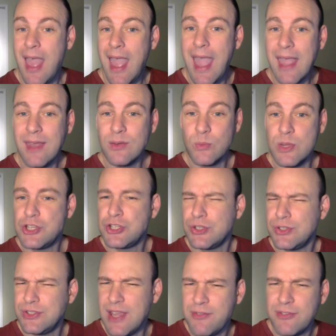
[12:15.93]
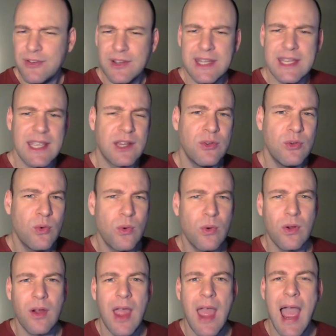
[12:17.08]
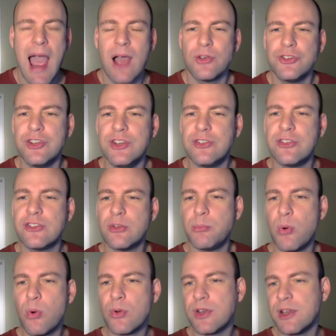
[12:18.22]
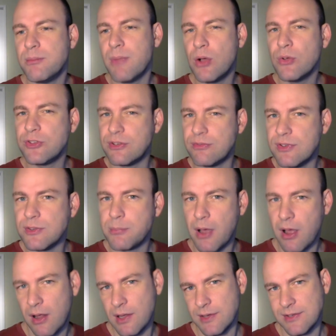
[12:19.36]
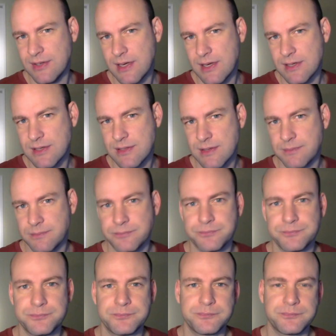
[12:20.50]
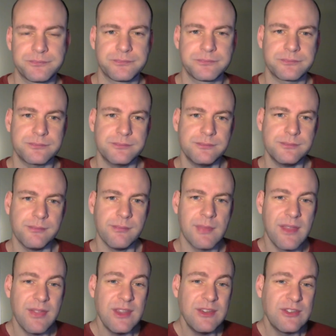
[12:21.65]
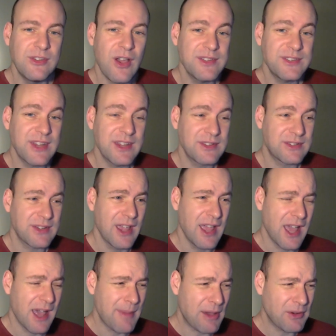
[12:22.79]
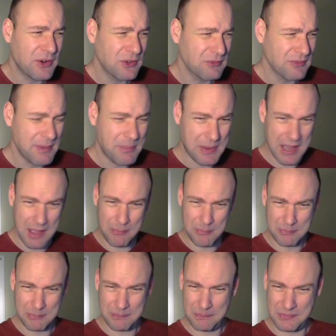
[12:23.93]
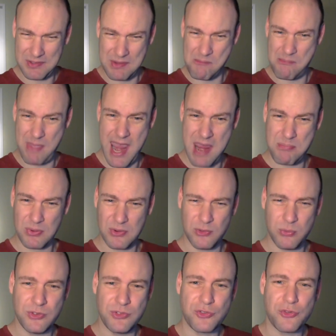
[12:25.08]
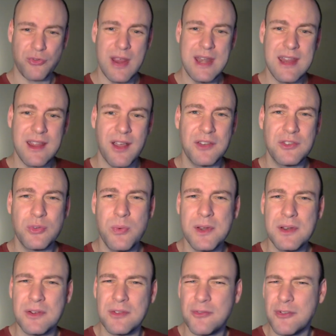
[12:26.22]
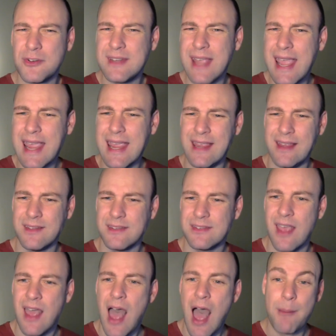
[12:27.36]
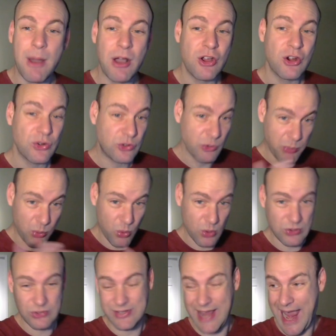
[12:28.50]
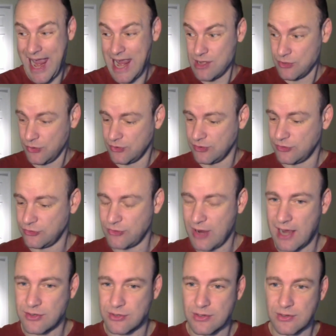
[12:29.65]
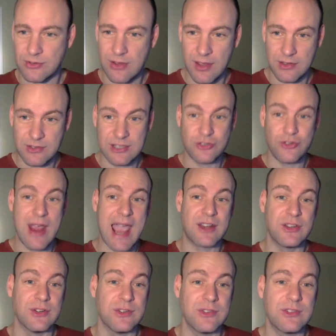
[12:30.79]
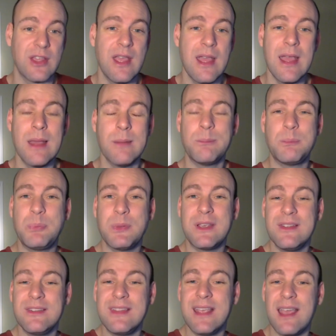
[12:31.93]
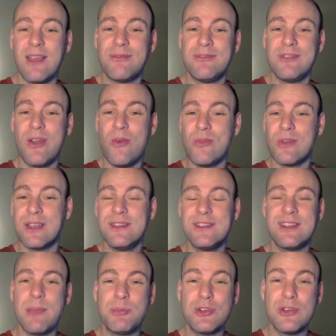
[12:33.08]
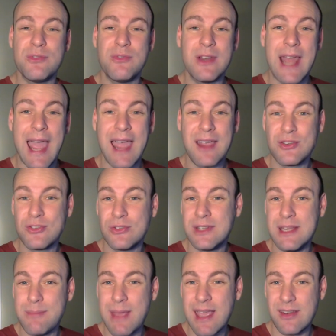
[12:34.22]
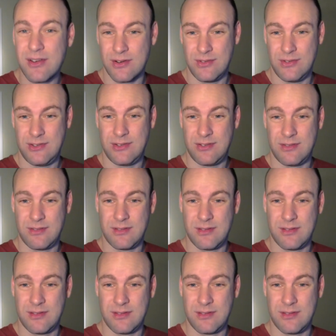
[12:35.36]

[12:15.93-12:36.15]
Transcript: And we should definitely ignore how she supported most of his policies. This nonsense about her ripping up some papers was trending on Twitter for days, among her supporters and her distractors, uh, detractors, because they have no conception of what actually matters.